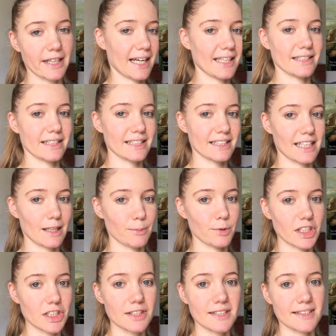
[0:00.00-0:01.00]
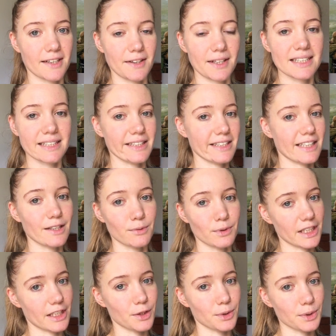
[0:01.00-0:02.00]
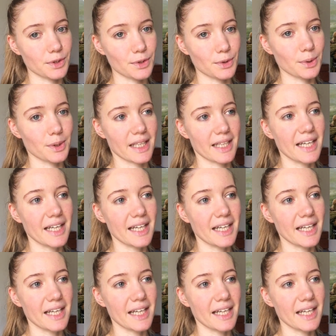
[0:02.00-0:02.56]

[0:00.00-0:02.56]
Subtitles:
and it's unabridged, so it's clearly a really short story.